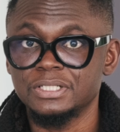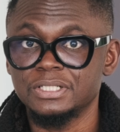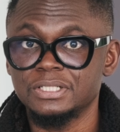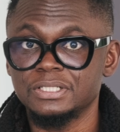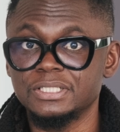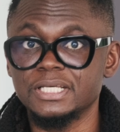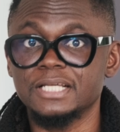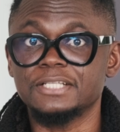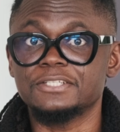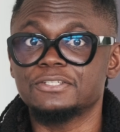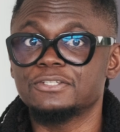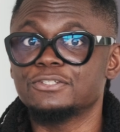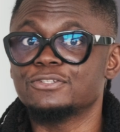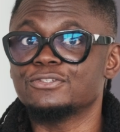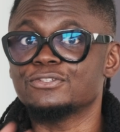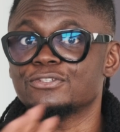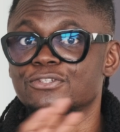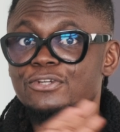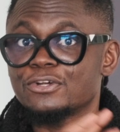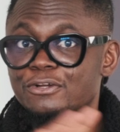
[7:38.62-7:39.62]
Yet,
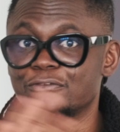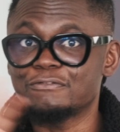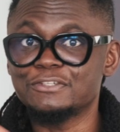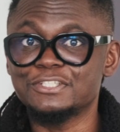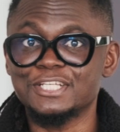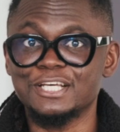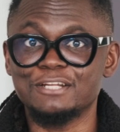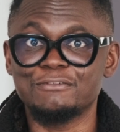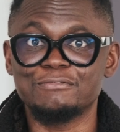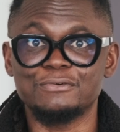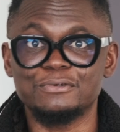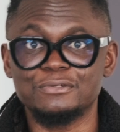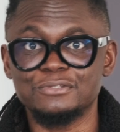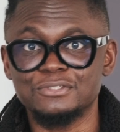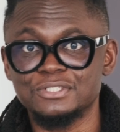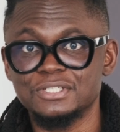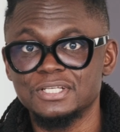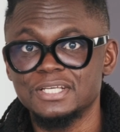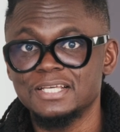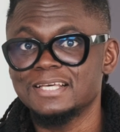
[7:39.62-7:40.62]
none of these
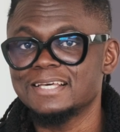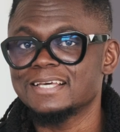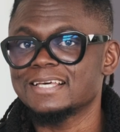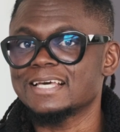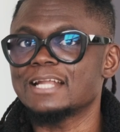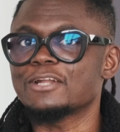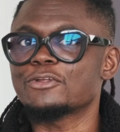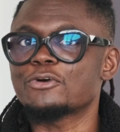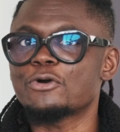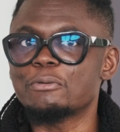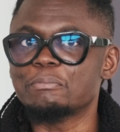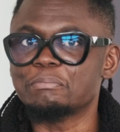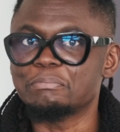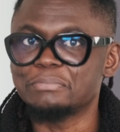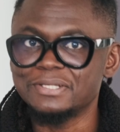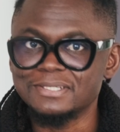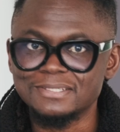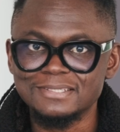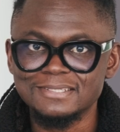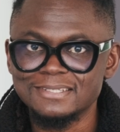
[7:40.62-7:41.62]
headphones can
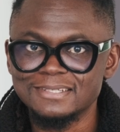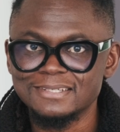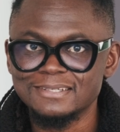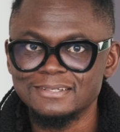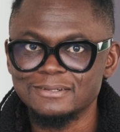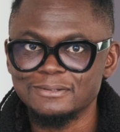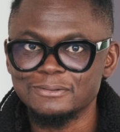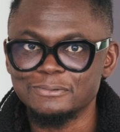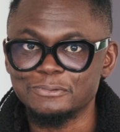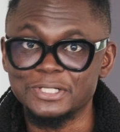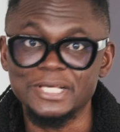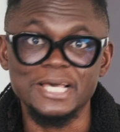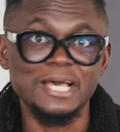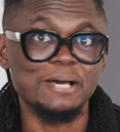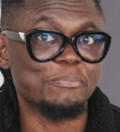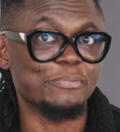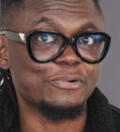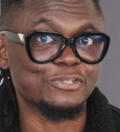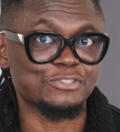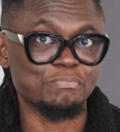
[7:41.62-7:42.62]
compete with the
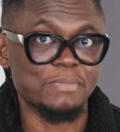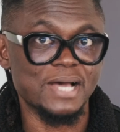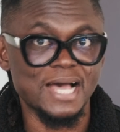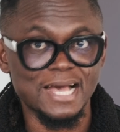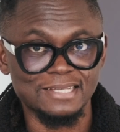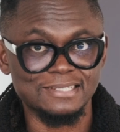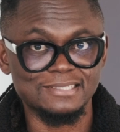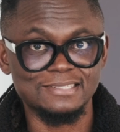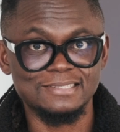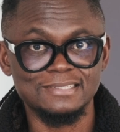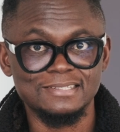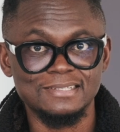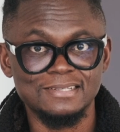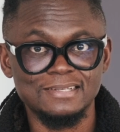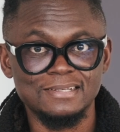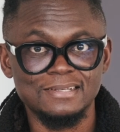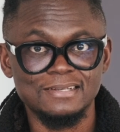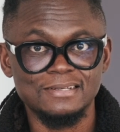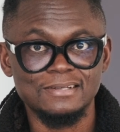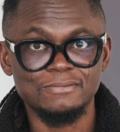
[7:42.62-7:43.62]
AirPods Max
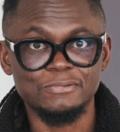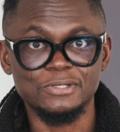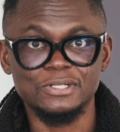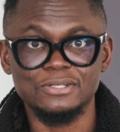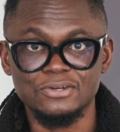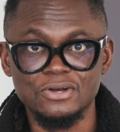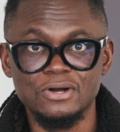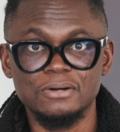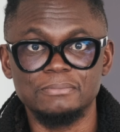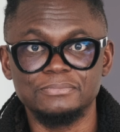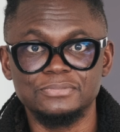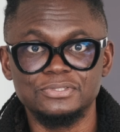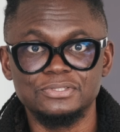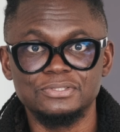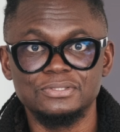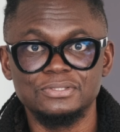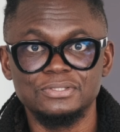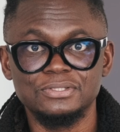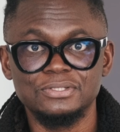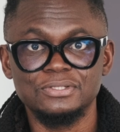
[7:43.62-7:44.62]
when it
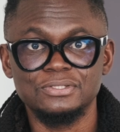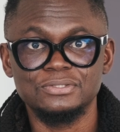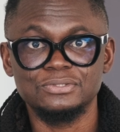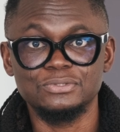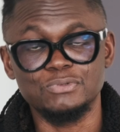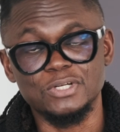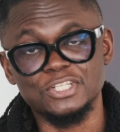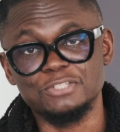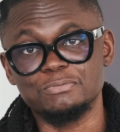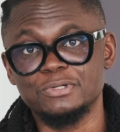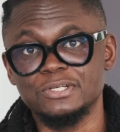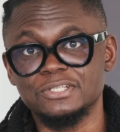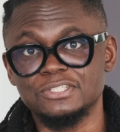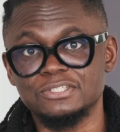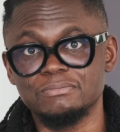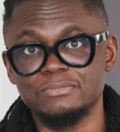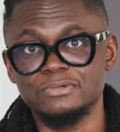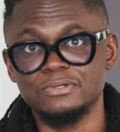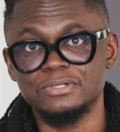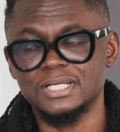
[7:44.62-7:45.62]
comes to
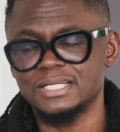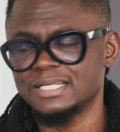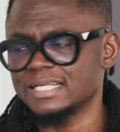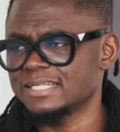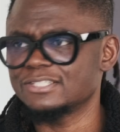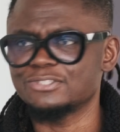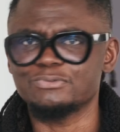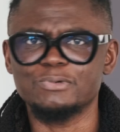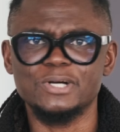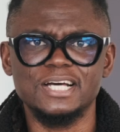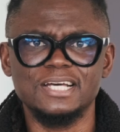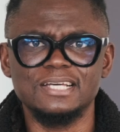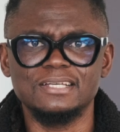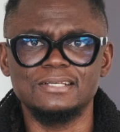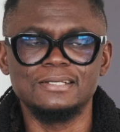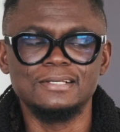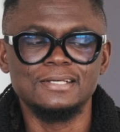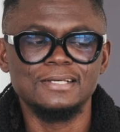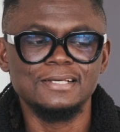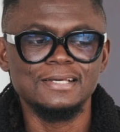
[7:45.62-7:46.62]
transparency mode, and that is why
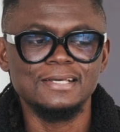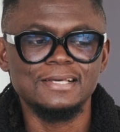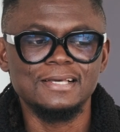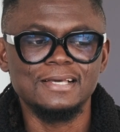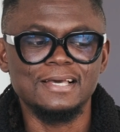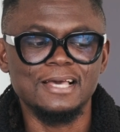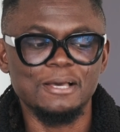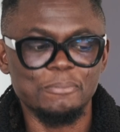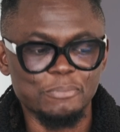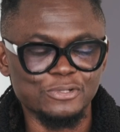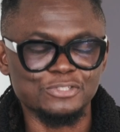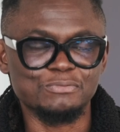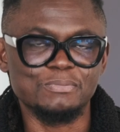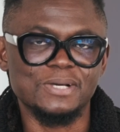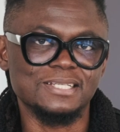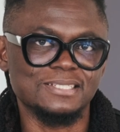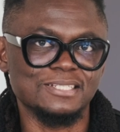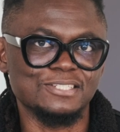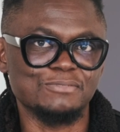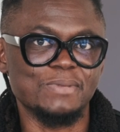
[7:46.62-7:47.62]
AirPods
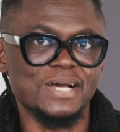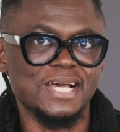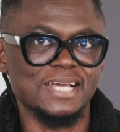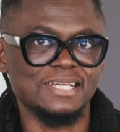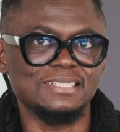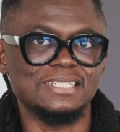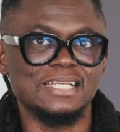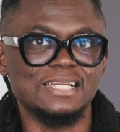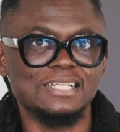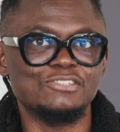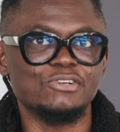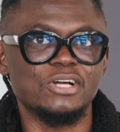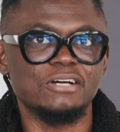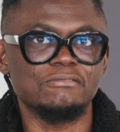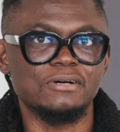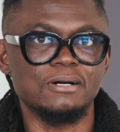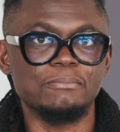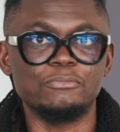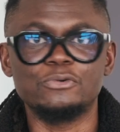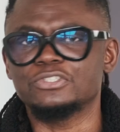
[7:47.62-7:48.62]
Max is my daily
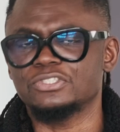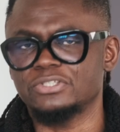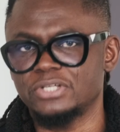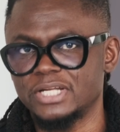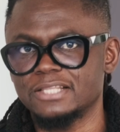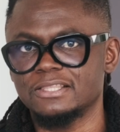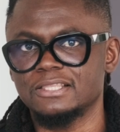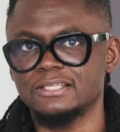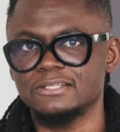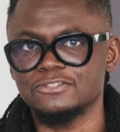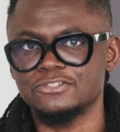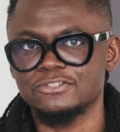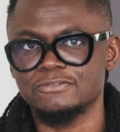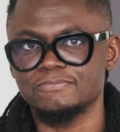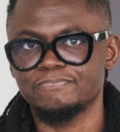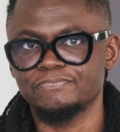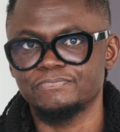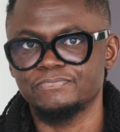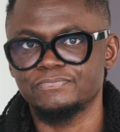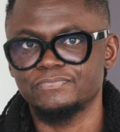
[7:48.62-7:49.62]
driver, amongst other things.
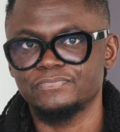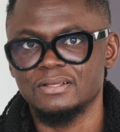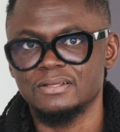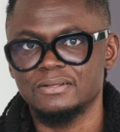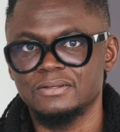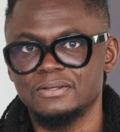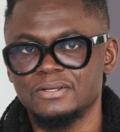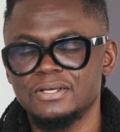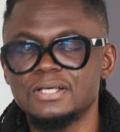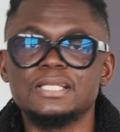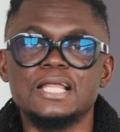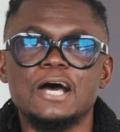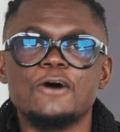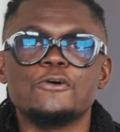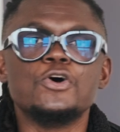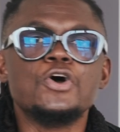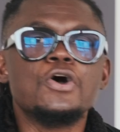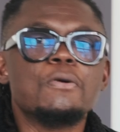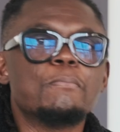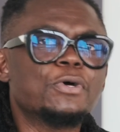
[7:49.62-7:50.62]
Now,
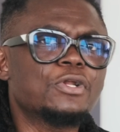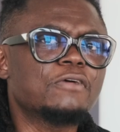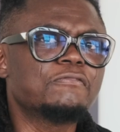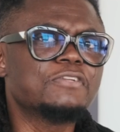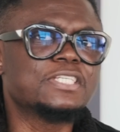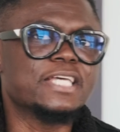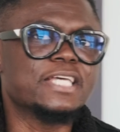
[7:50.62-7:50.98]
both of these